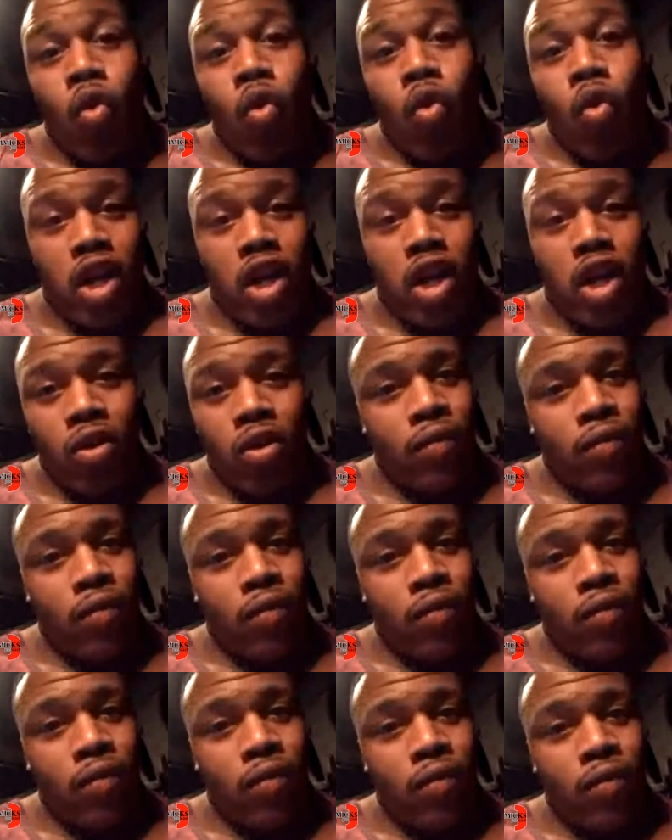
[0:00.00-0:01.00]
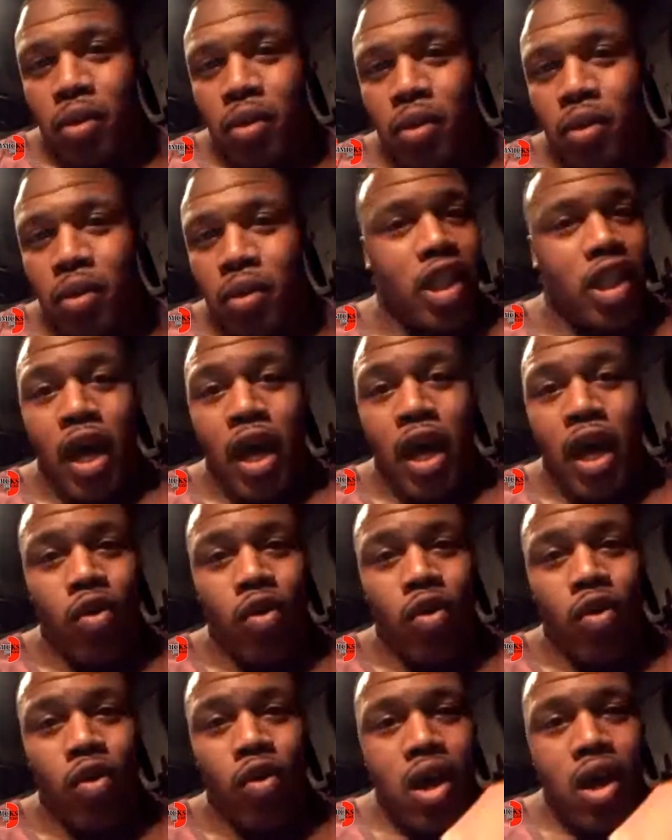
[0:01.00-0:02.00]
is DeJuan O'Neal,
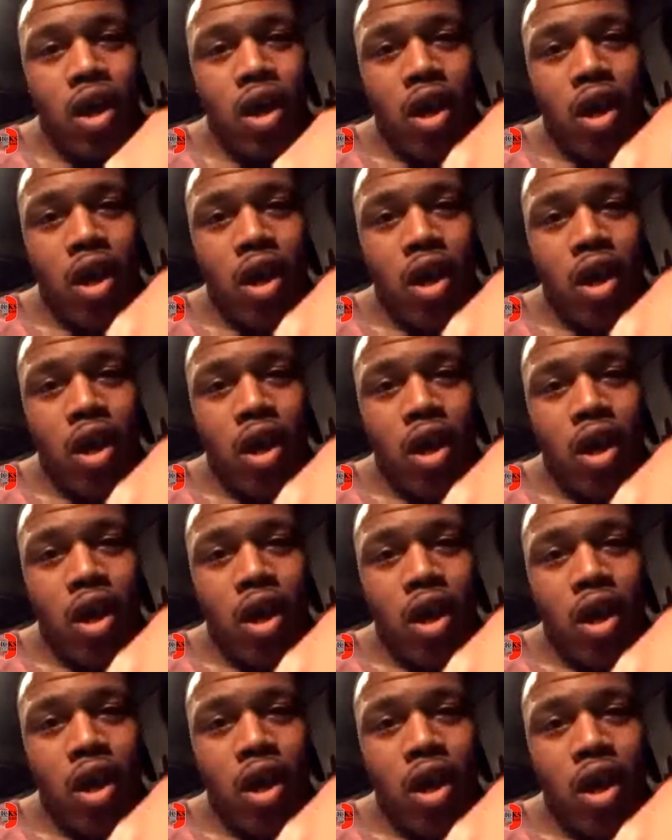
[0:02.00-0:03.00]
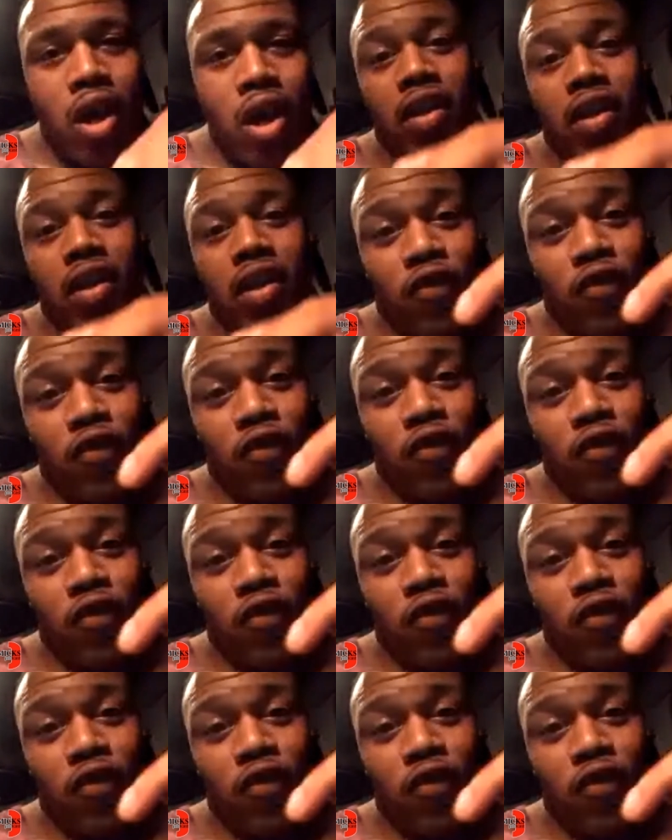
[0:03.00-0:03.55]
just like it's spelled, 2